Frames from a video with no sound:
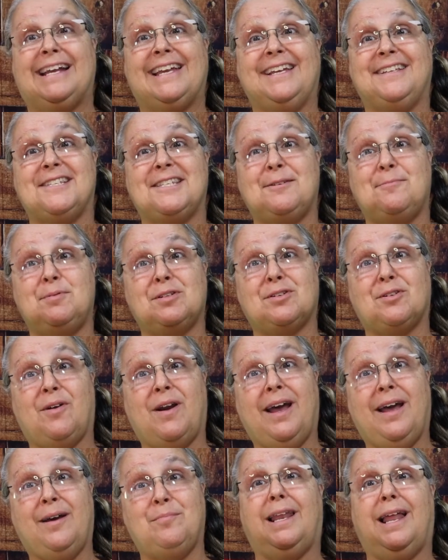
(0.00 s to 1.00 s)
and
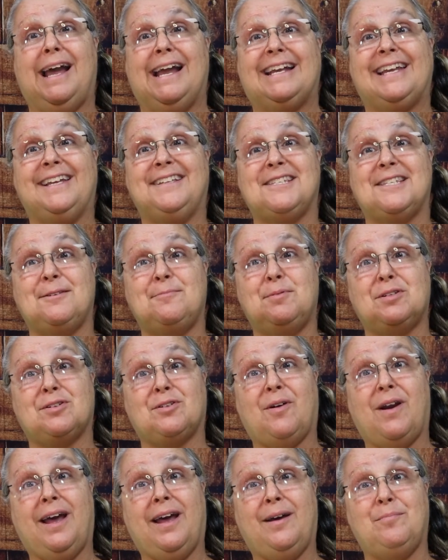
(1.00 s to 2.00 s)
subscribe, like and
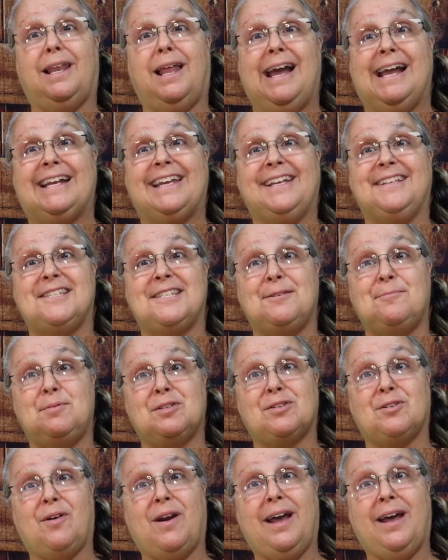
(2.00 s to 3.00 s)
subscribe, like and
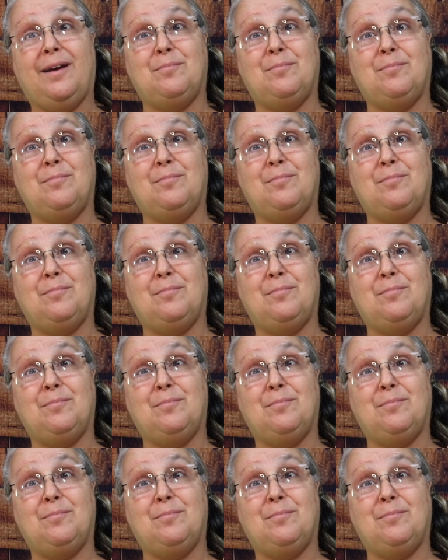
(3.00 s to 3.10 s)
subscribe.